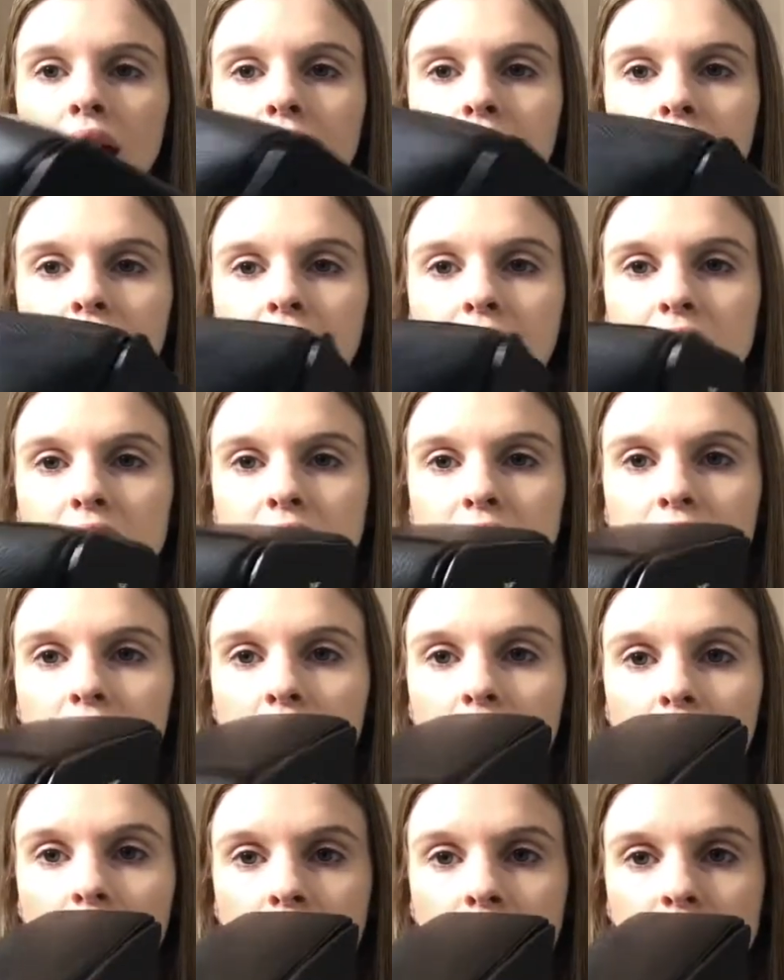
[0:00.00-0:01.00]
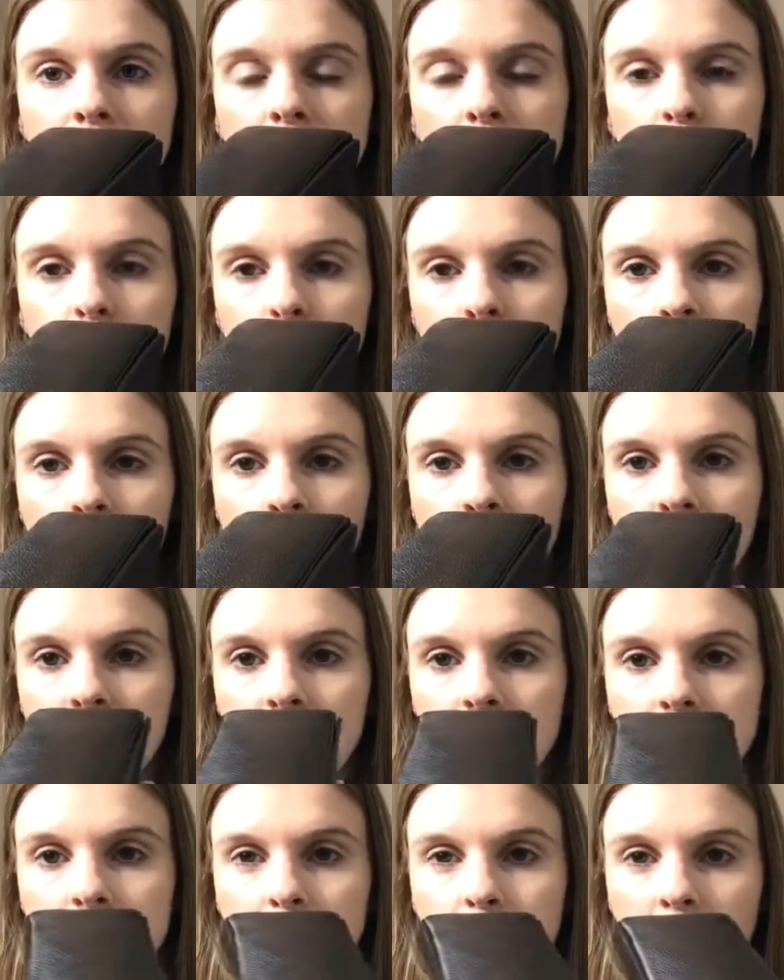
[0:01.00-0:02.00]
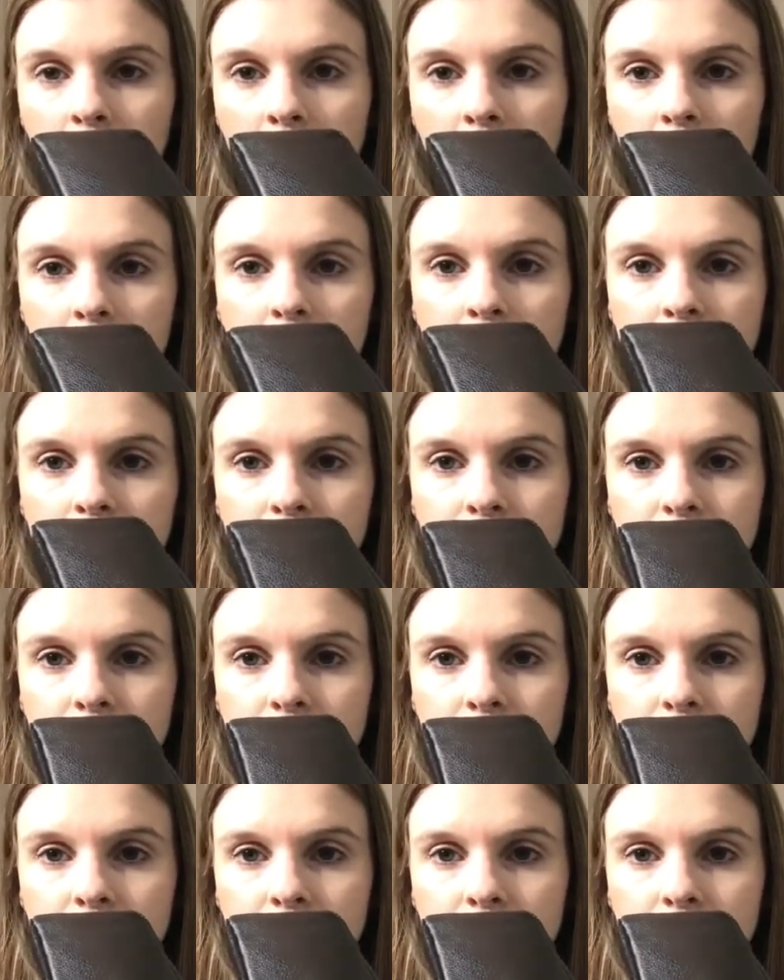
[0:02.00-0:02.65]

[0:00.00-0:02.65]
And again, I don't baby this bag.